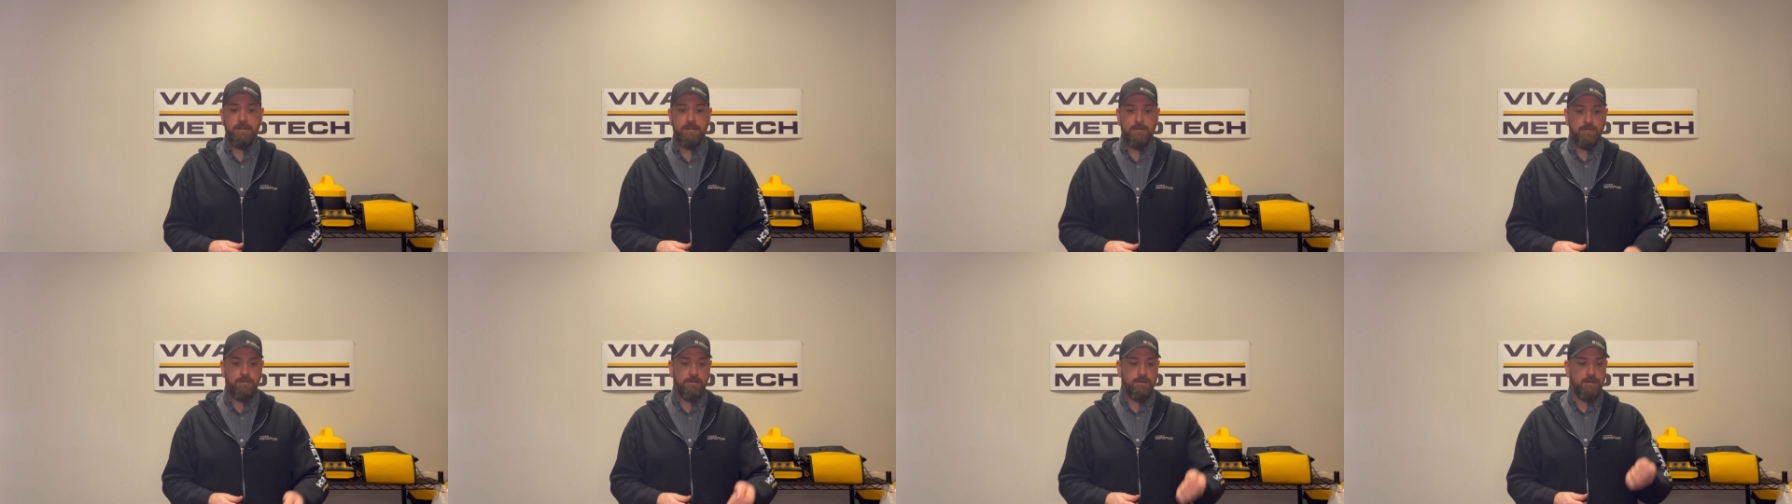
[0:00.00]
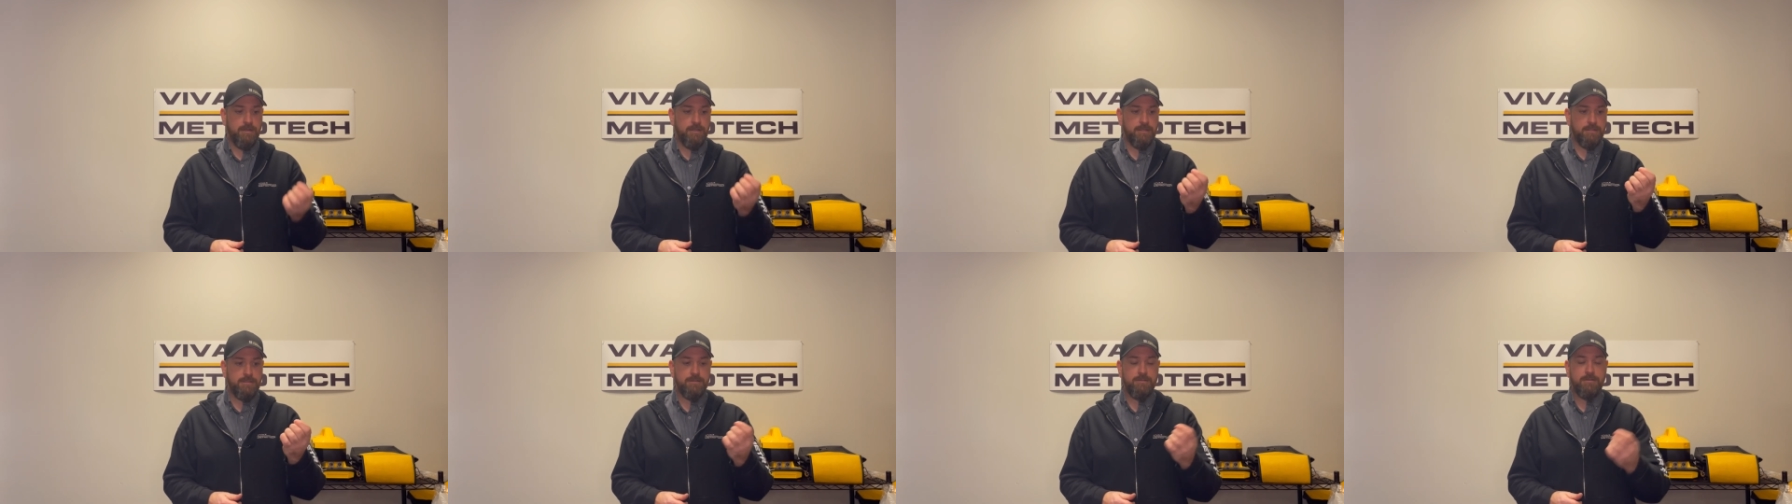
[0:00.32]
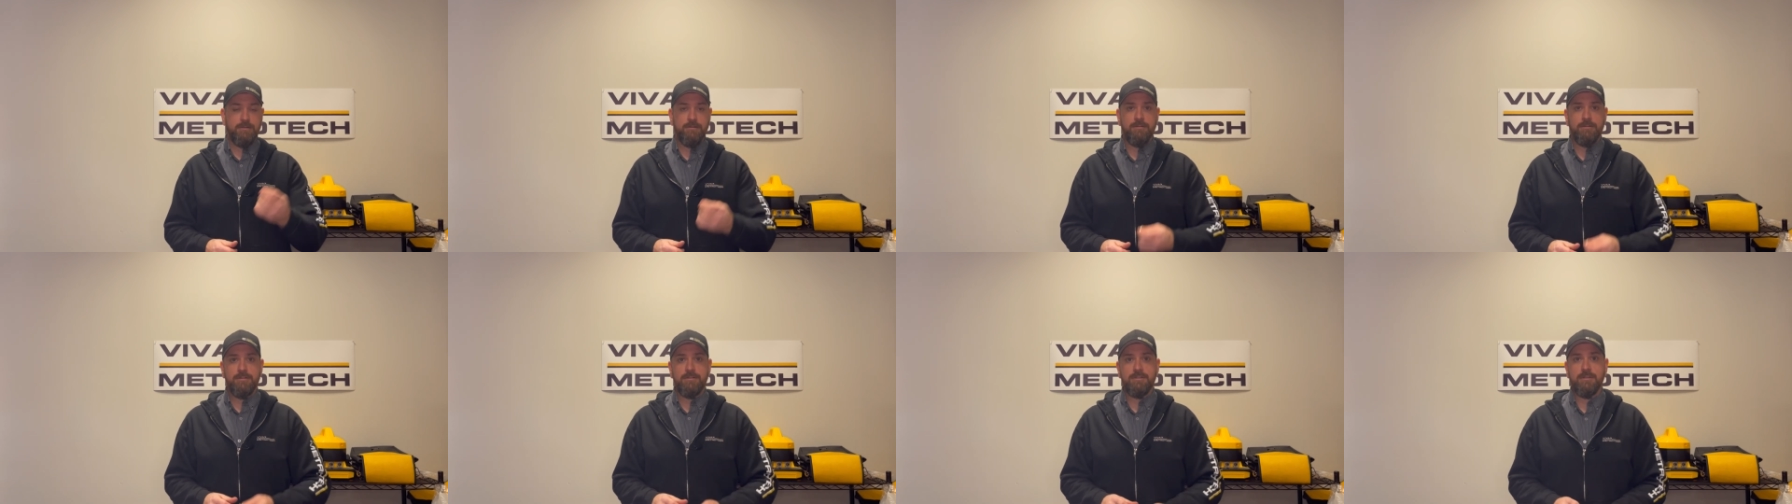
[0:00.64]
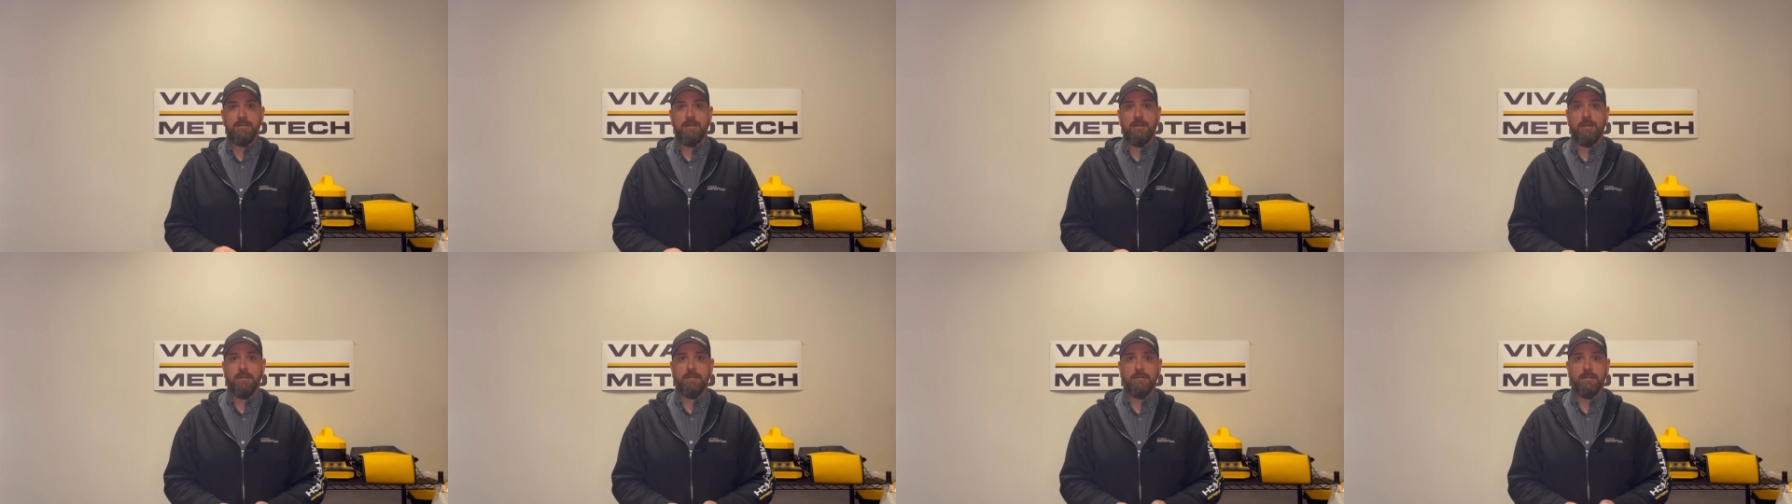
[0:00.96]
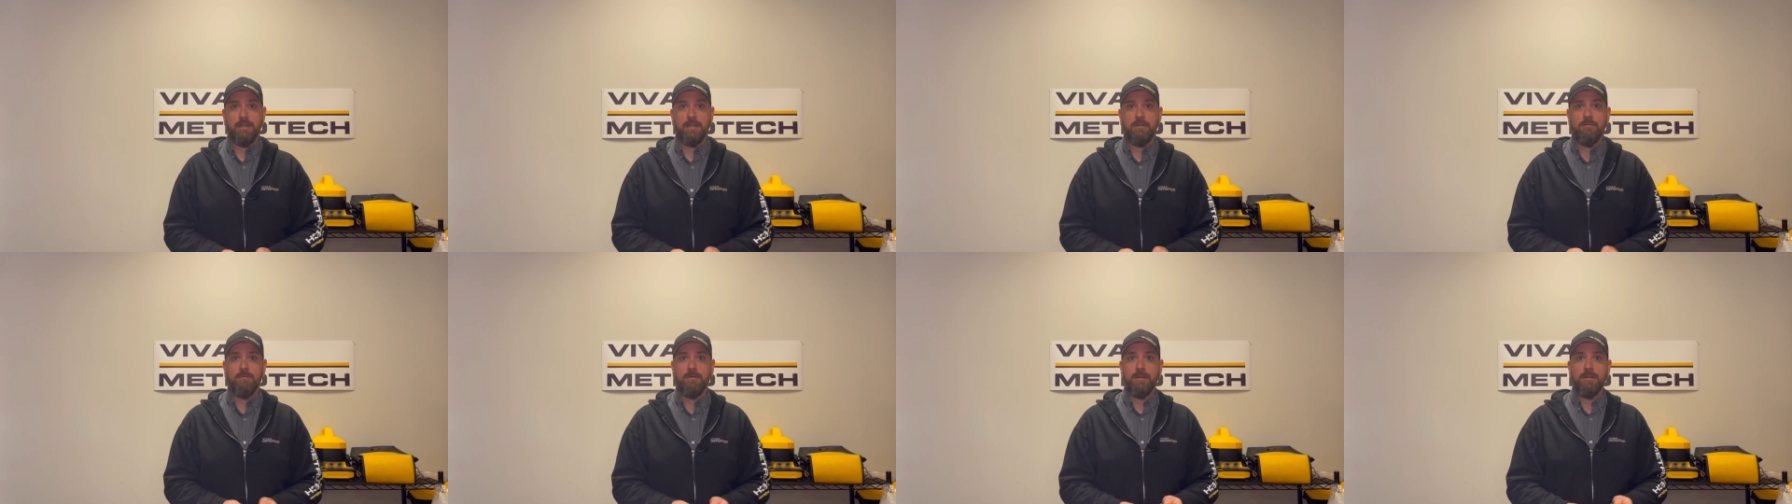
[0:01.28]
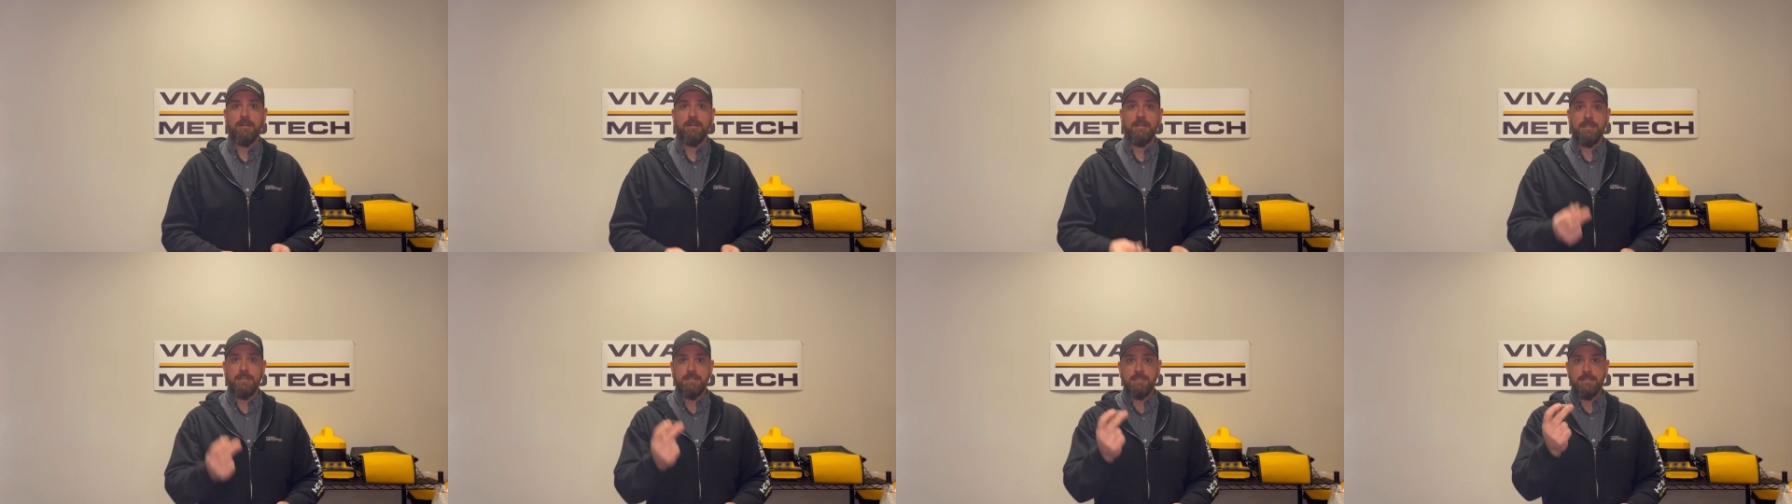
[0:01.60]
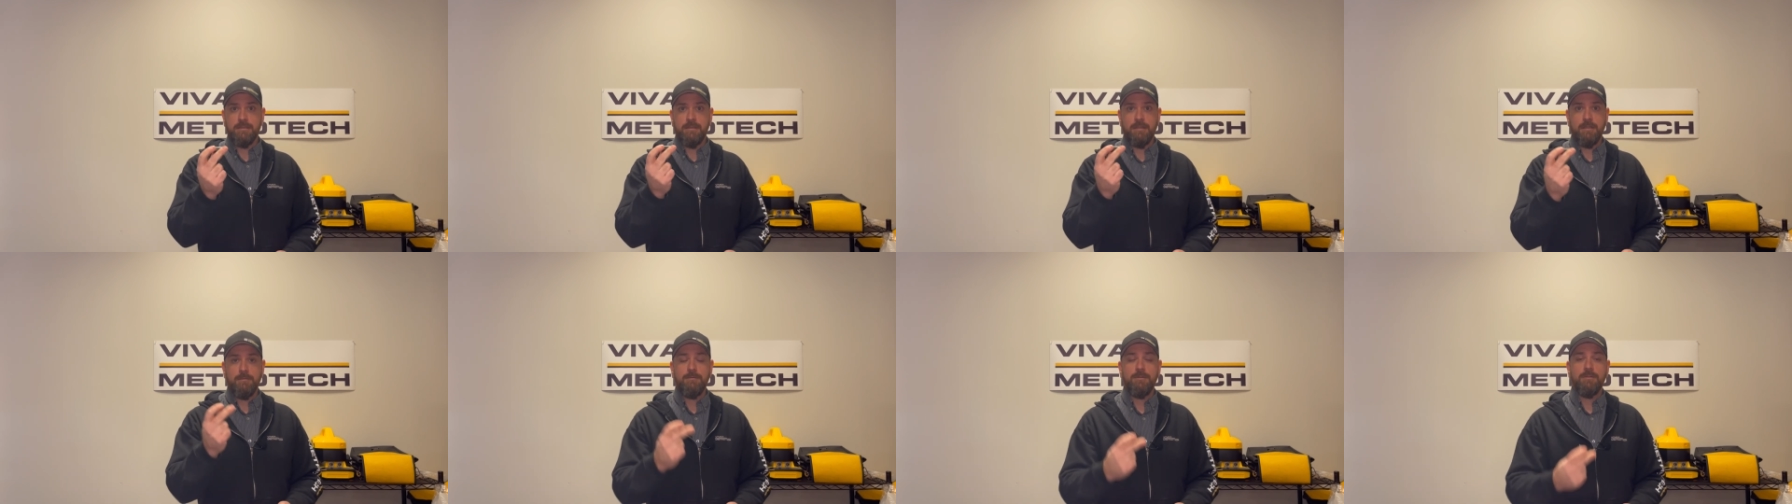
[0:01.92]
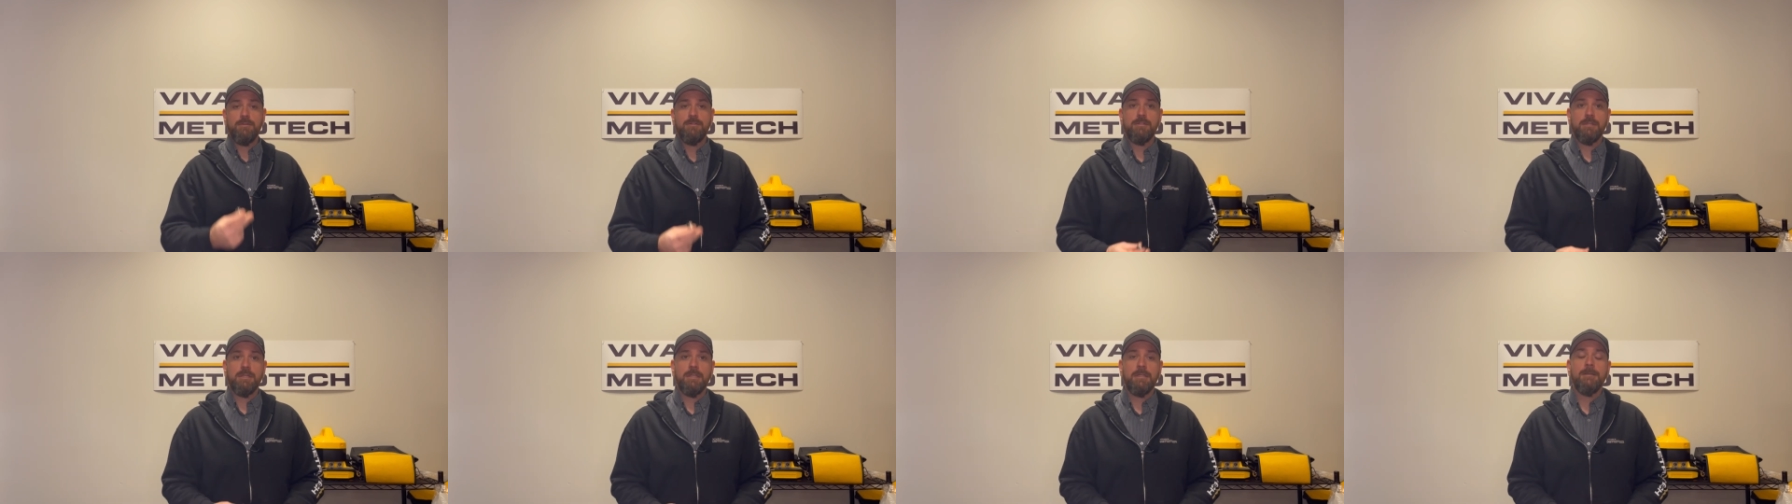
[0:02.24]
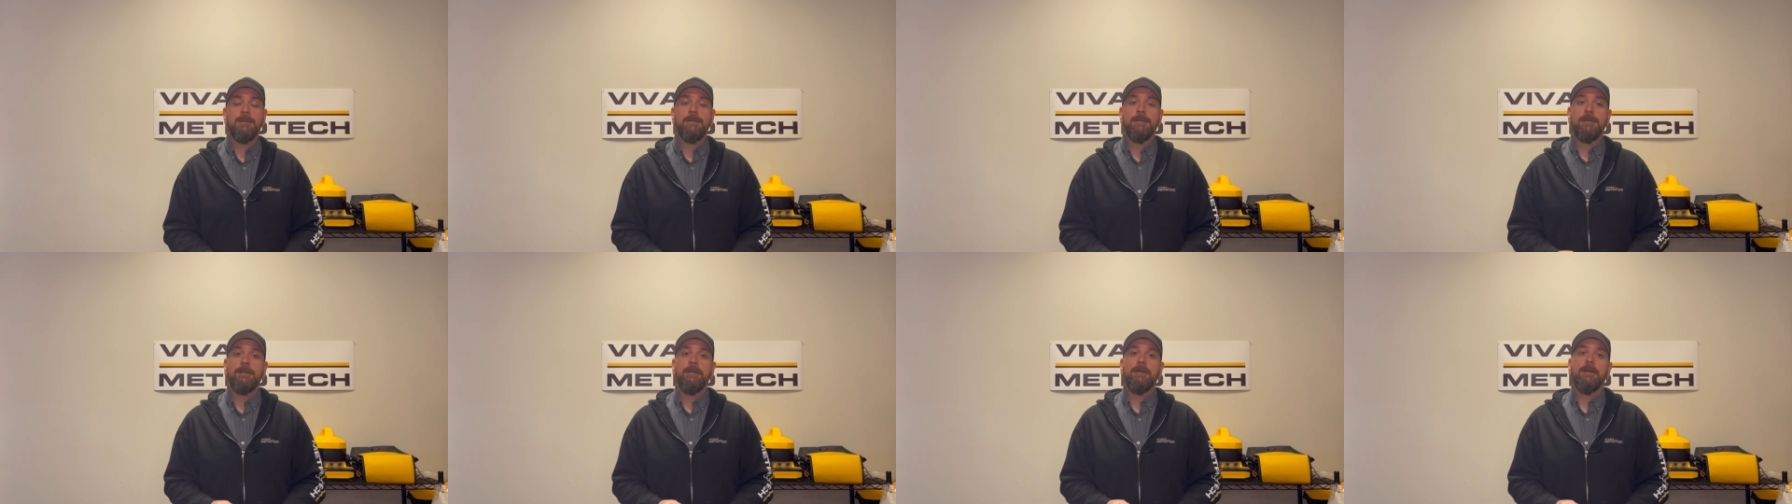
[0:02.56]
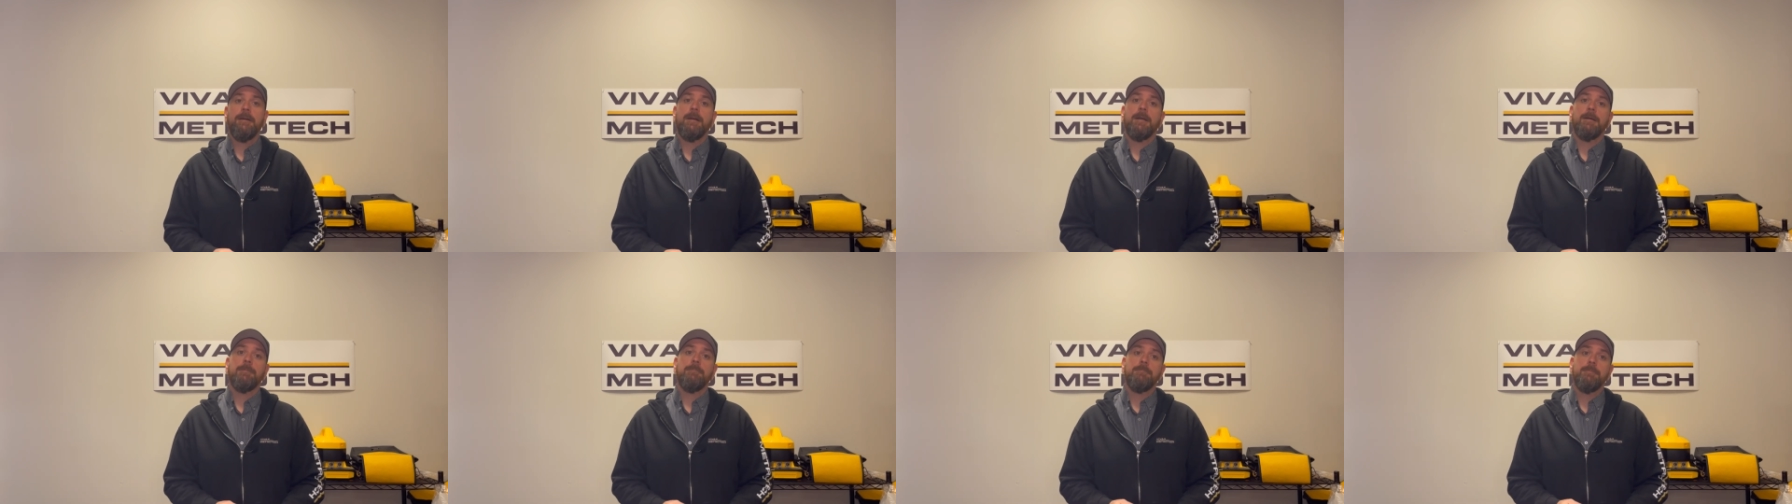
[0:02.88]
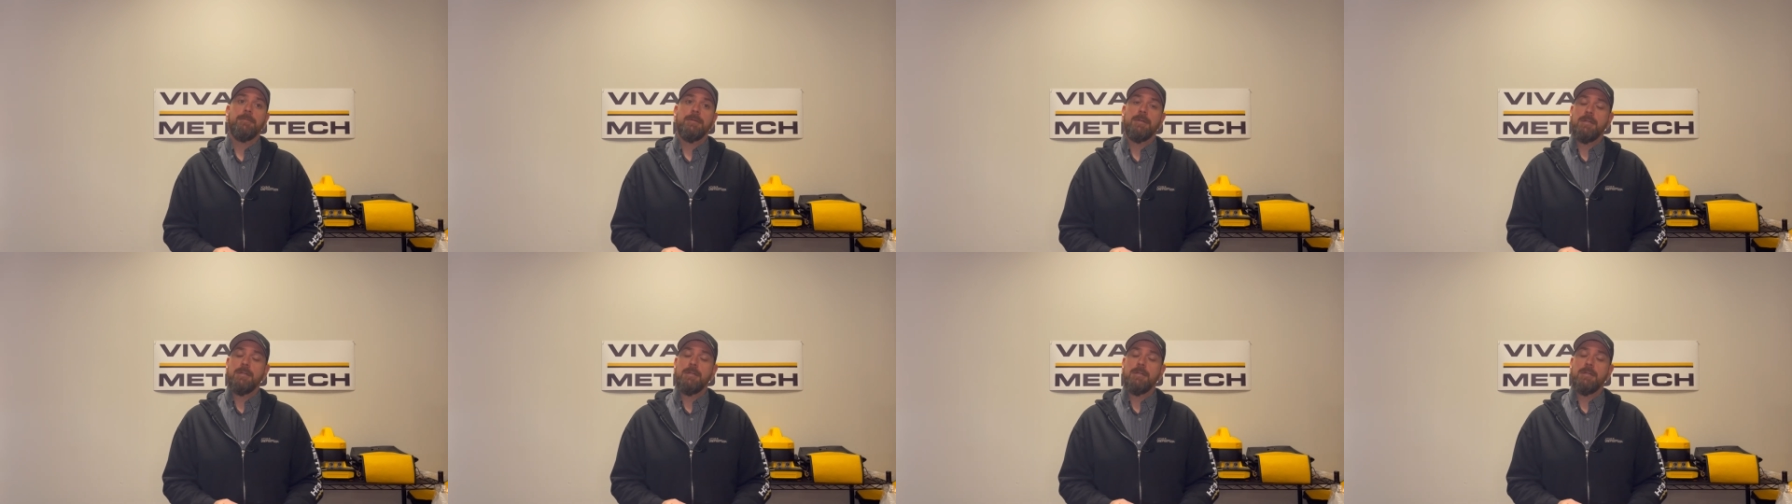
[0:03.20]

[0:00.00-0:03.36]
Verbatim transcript: or an external sonde like one of these that I'm using, um,